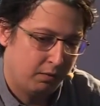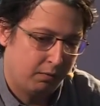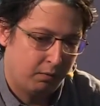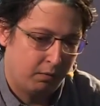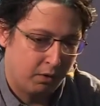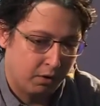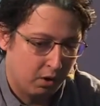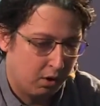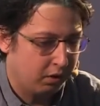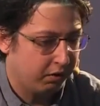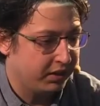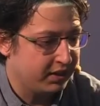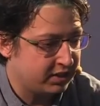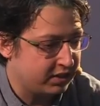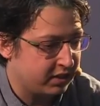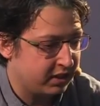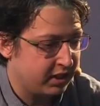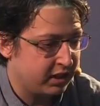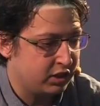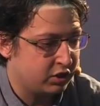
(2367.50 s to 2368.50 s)
for all these
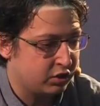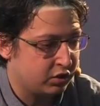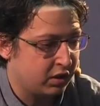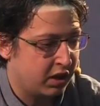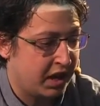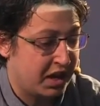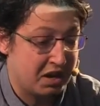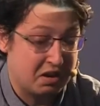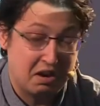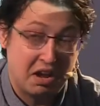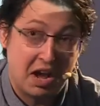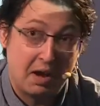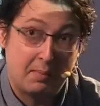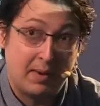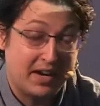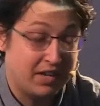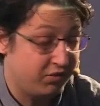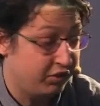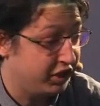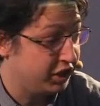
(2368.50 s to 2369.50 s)
things, and I
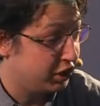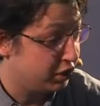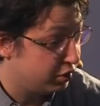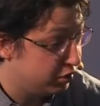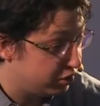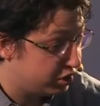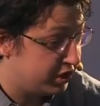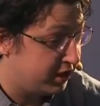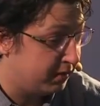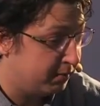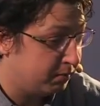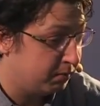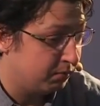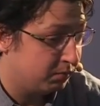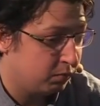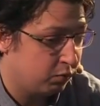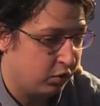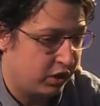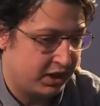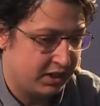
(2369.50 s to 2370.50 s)
might reuse them
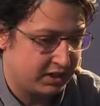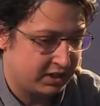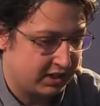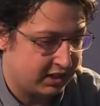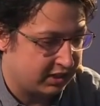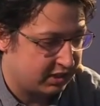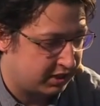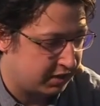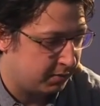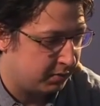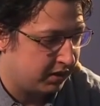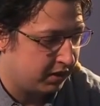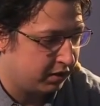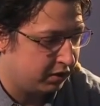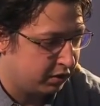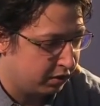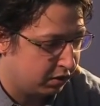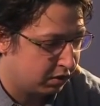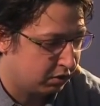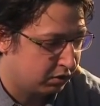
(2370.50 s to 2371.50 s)
when I see a similar
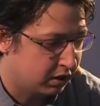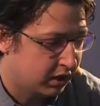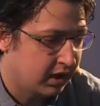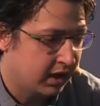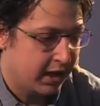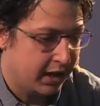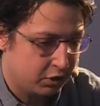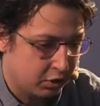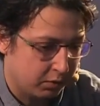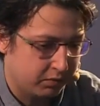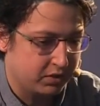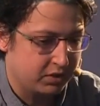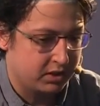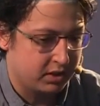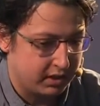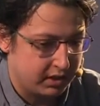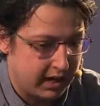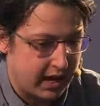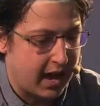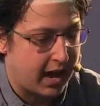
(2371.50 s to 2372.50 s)
code. And
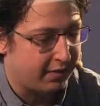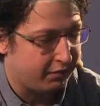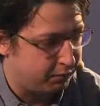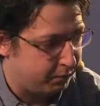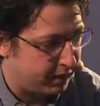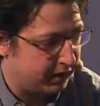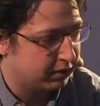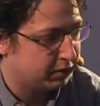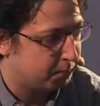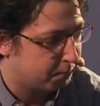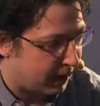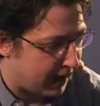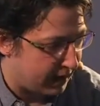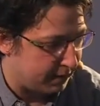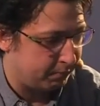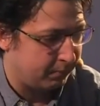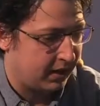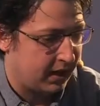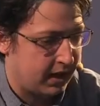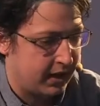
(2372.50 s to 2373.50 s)
obviously, yeah, I've built
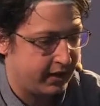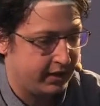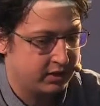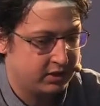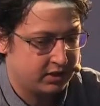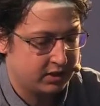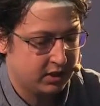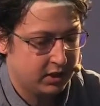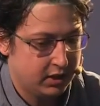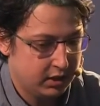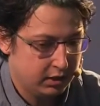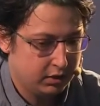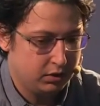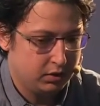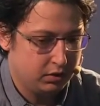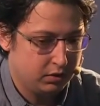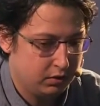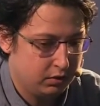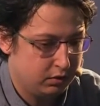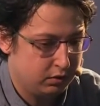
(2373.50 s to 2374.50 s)
pipelines
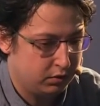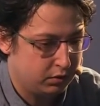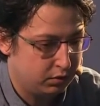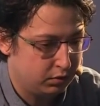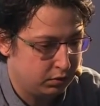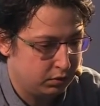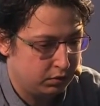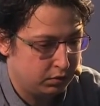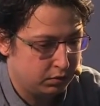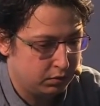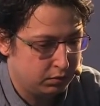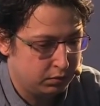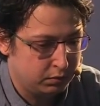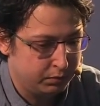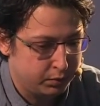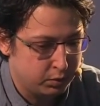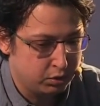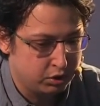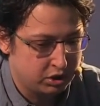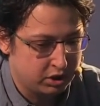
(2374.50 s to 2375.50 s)
to
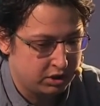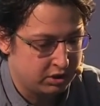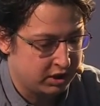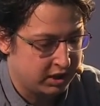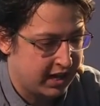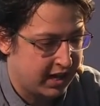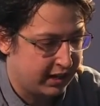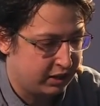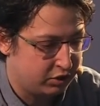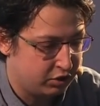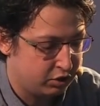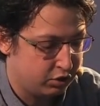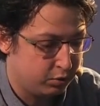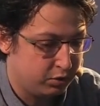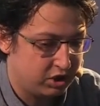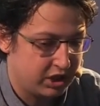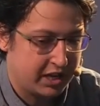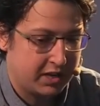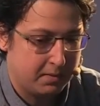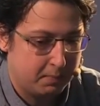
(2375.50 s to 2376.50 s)
do certain actions,
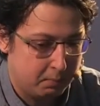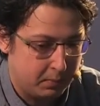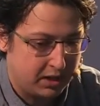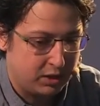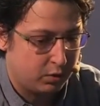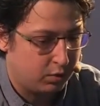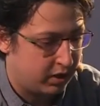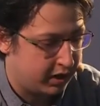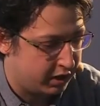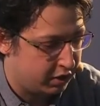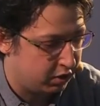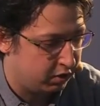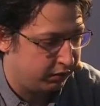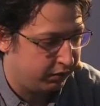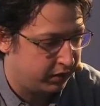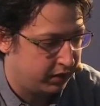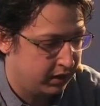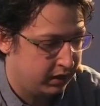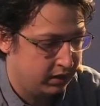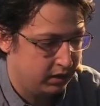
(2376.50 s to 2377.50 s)
which I repeat quite
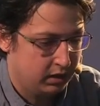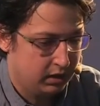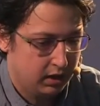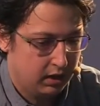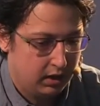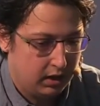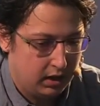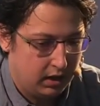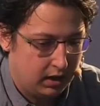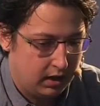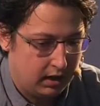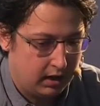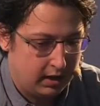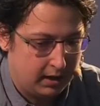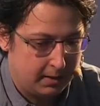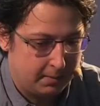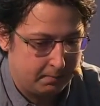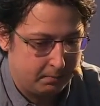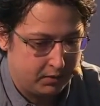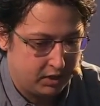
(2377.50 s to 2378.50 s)
often
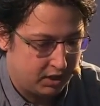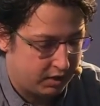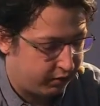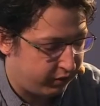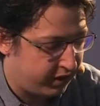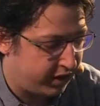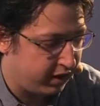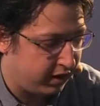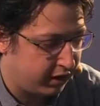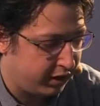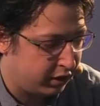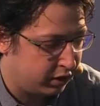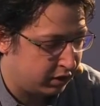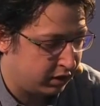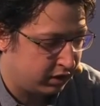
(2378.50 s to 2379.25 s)
in a fairly